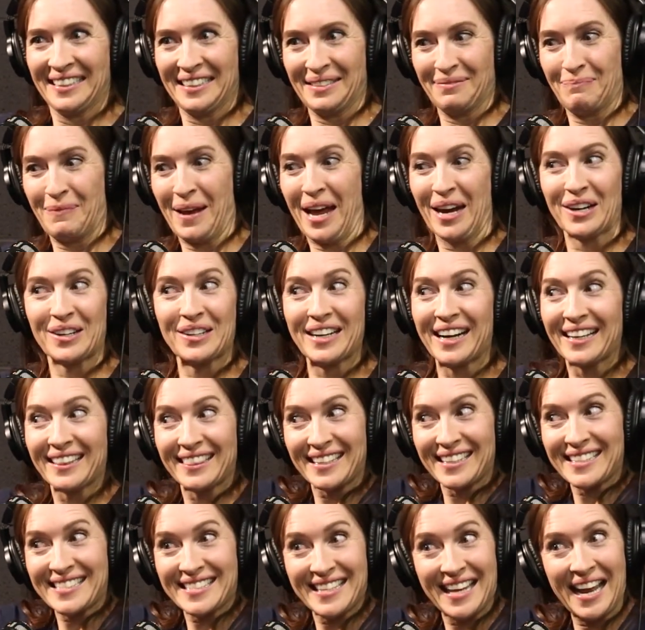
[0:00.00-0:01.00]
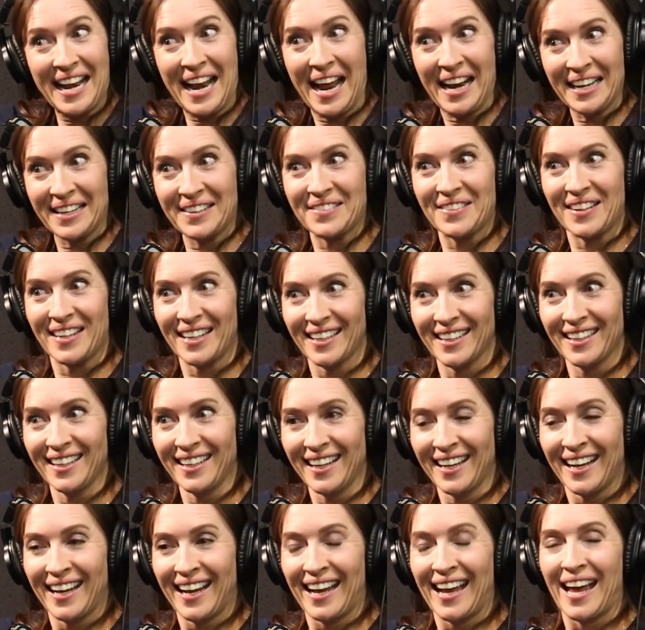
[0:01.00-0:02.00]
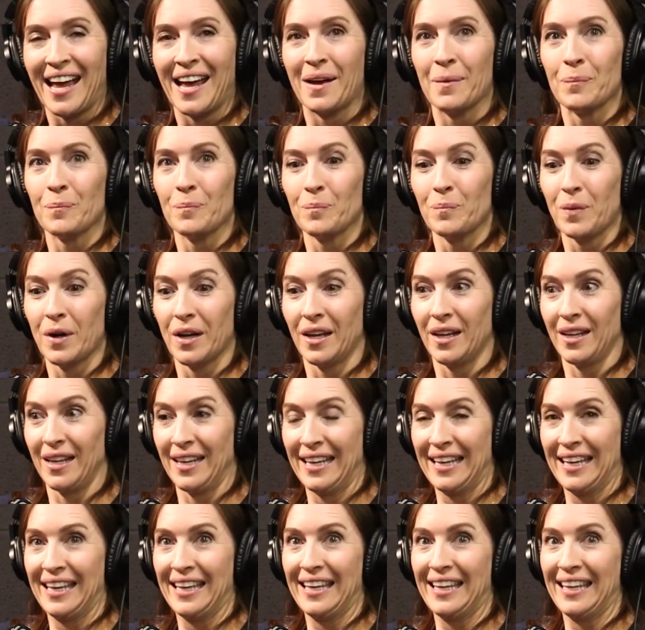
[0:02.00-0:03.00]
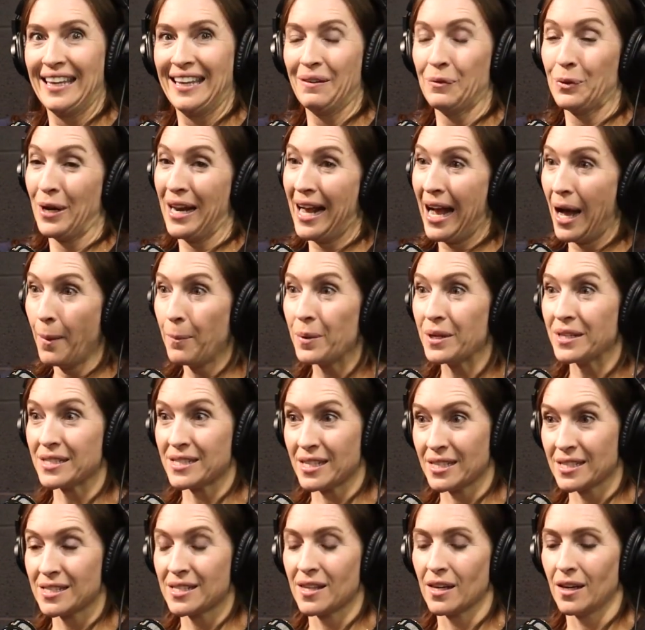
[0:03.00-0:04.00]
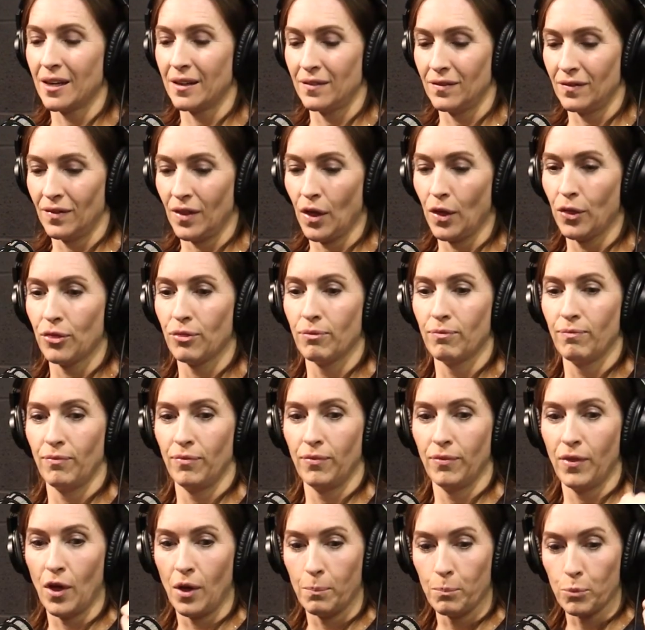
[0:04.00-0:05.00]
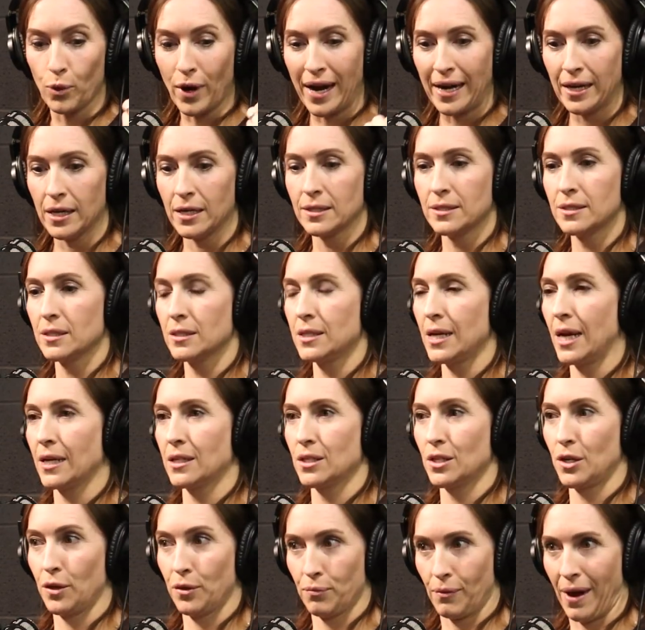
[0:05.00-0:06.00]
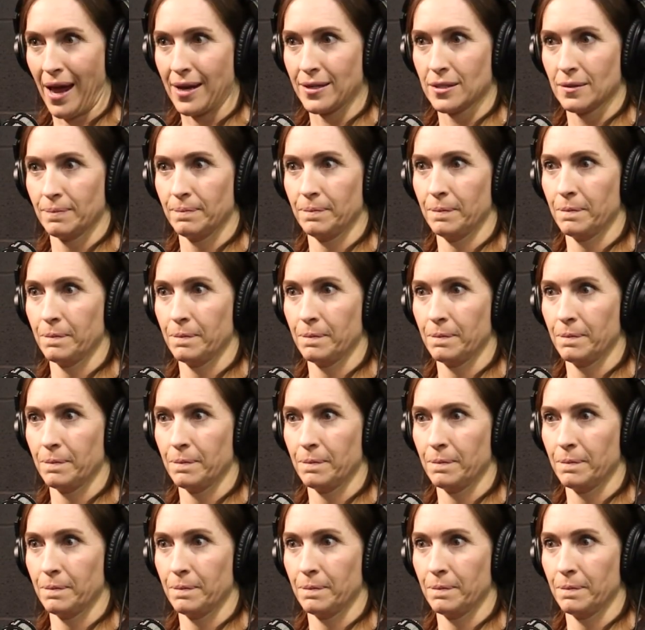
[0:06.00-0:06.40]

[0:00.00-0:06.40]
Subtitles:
You're better at this than anyone. But what happens is that the brain has detected a threat.